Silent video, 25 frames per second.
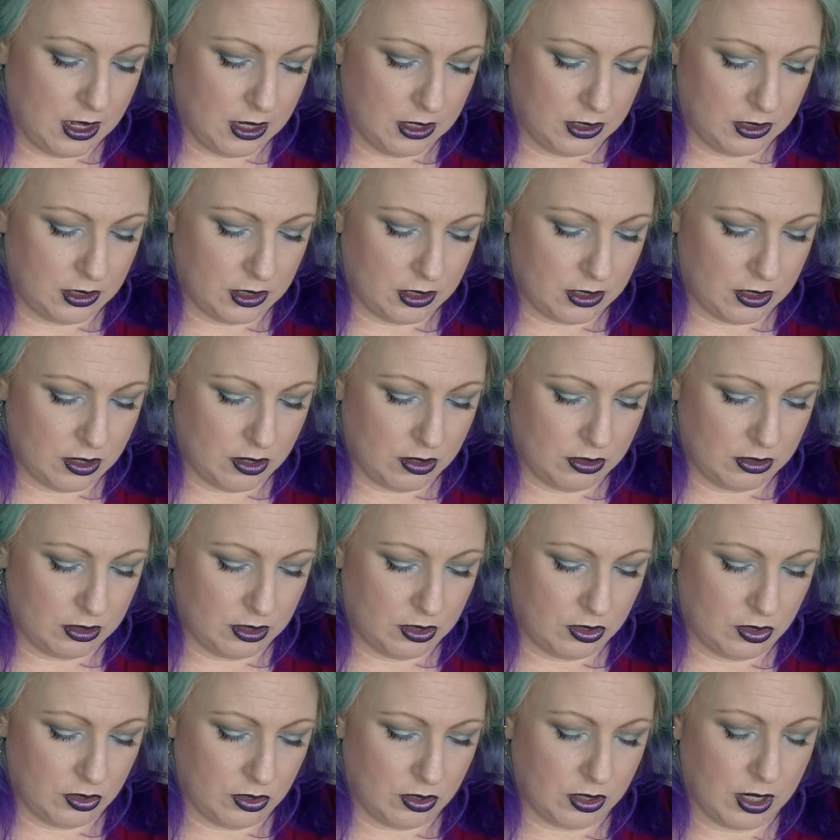It's not
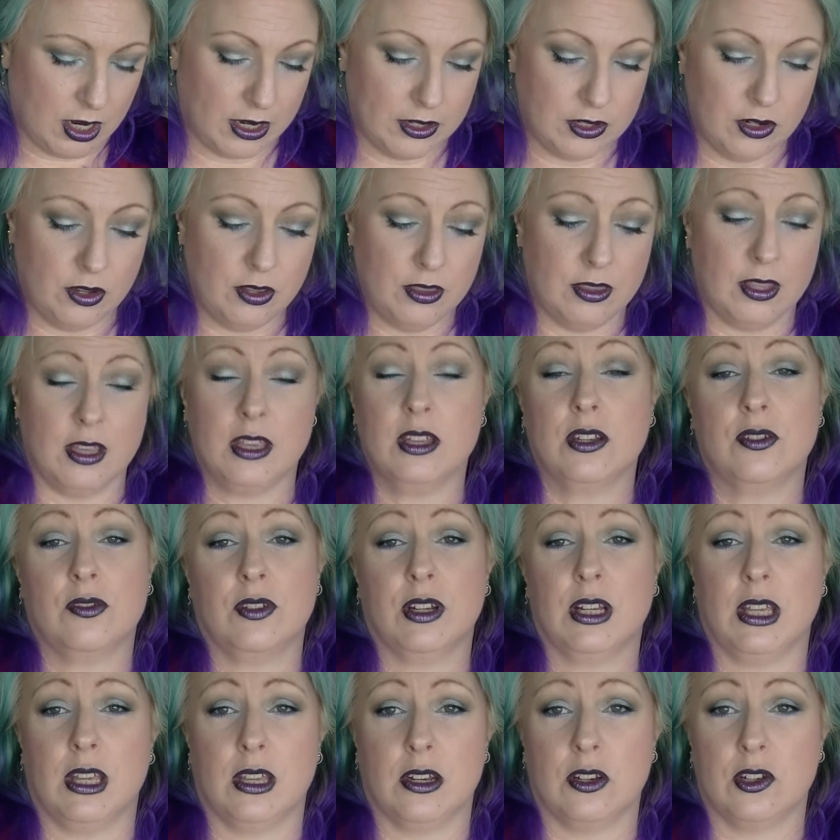too... I don't think it's
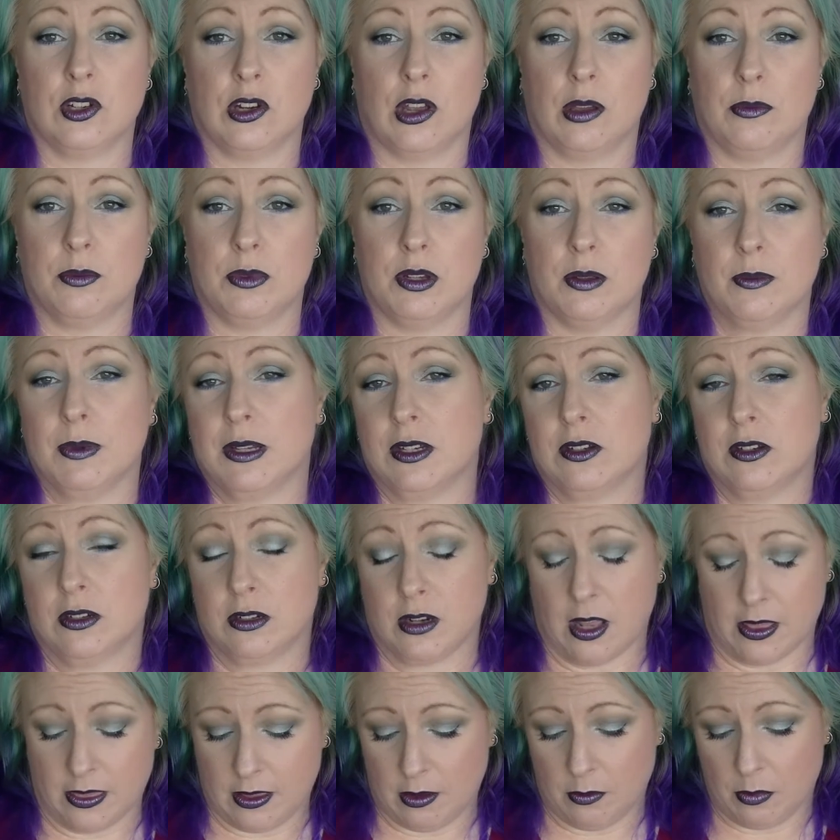really going to show up too much.
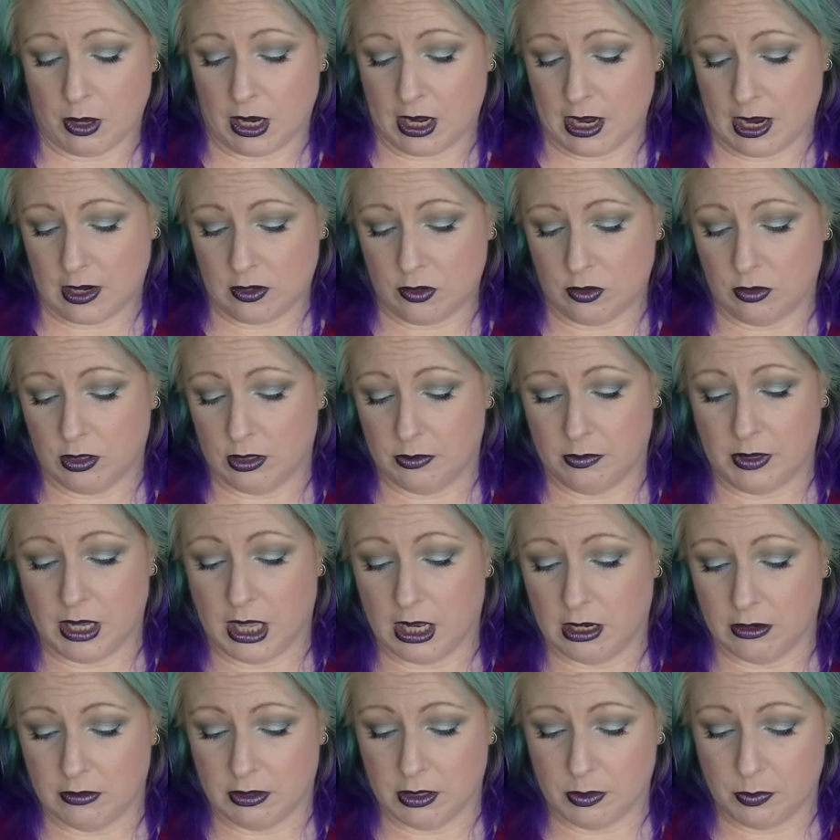I think my natural lip
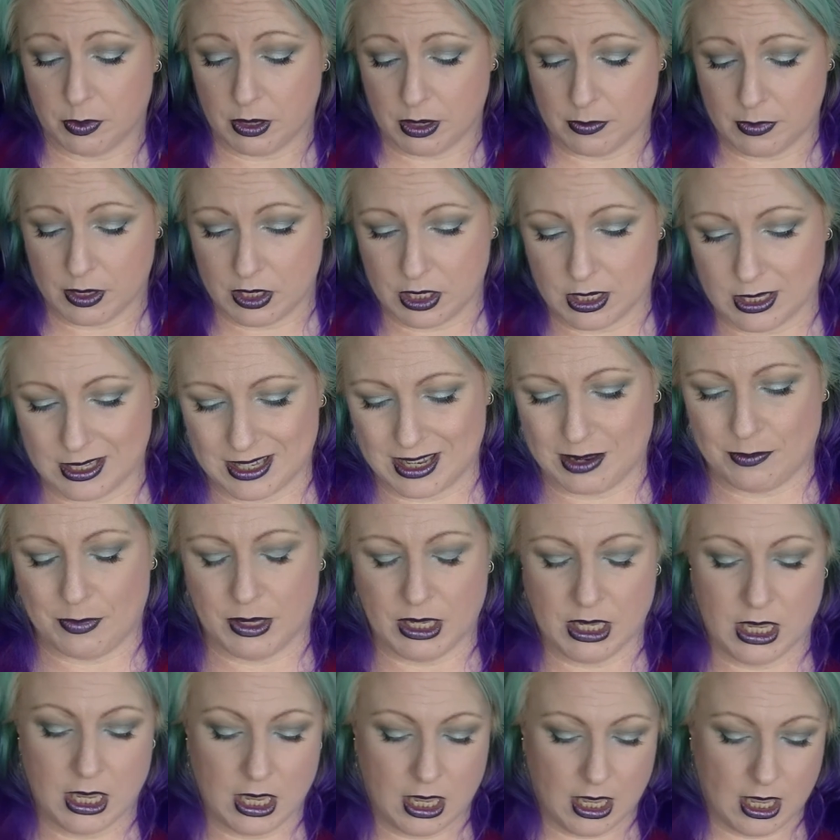colour is pretty much the same.
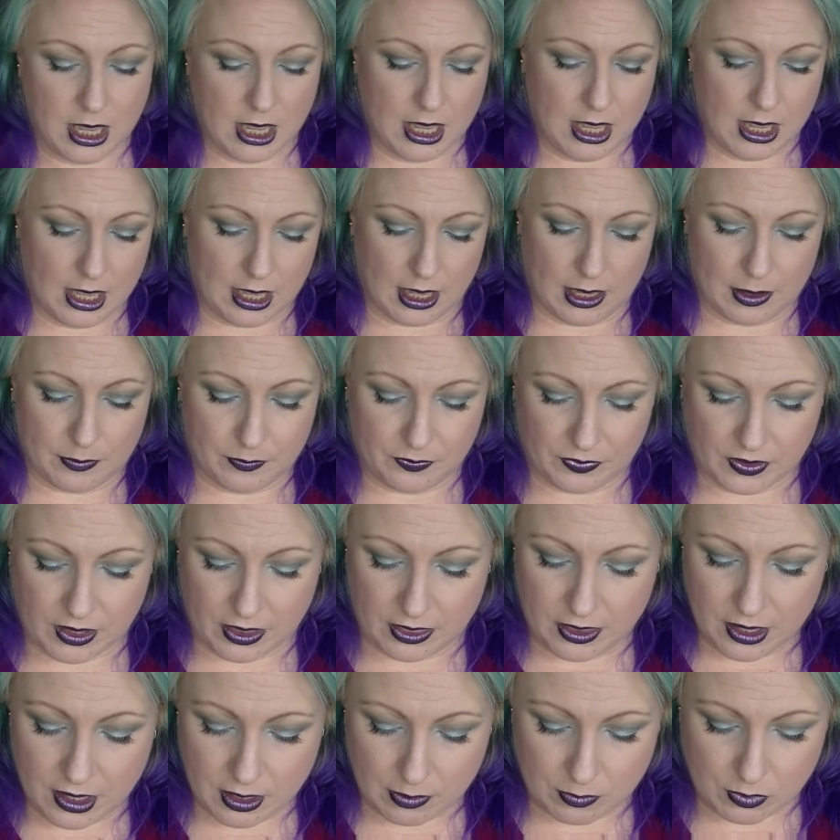The
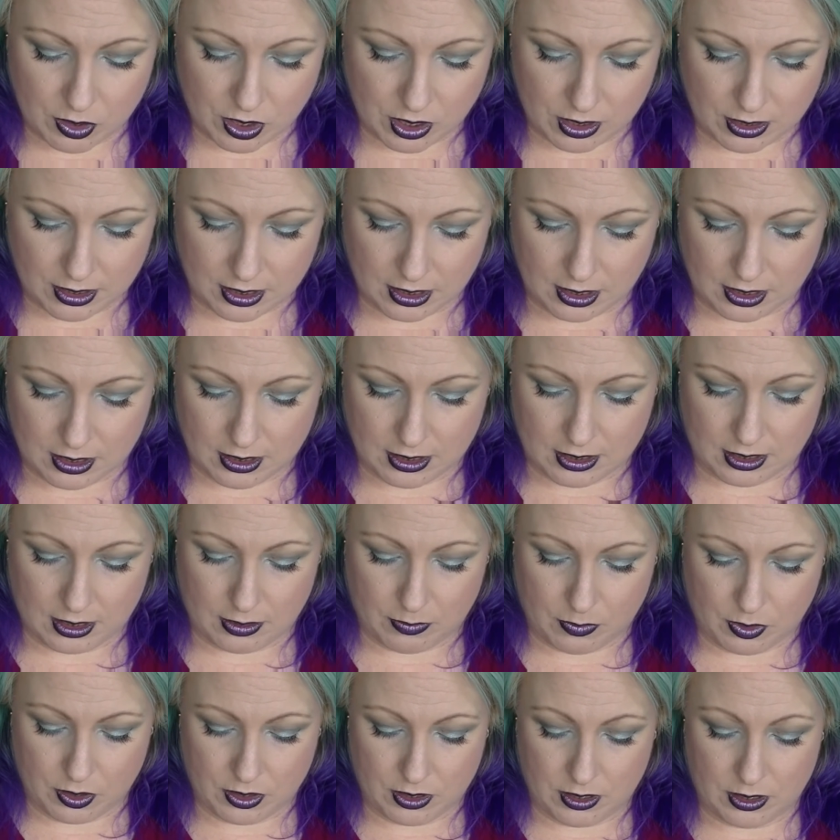thing I'm noticing is
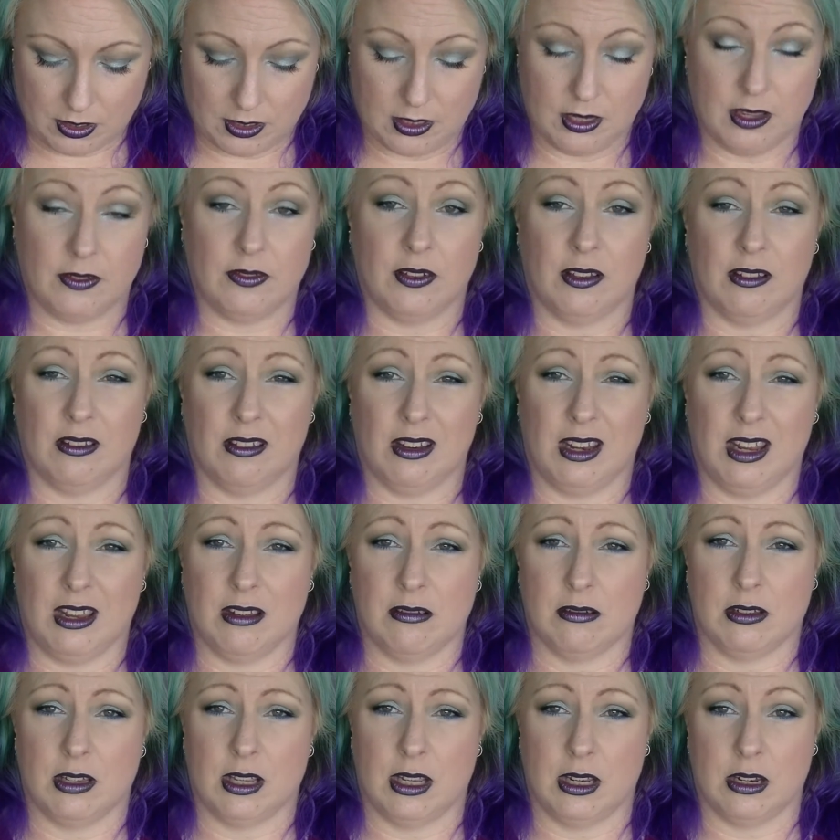that most of the stuff I've got in
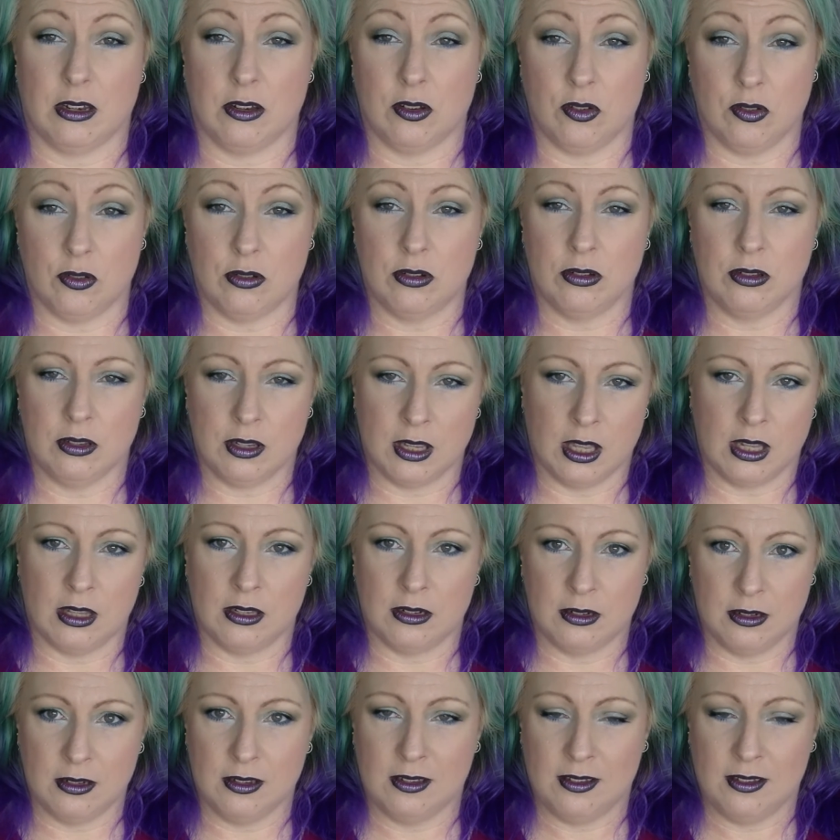here is like nude coloured.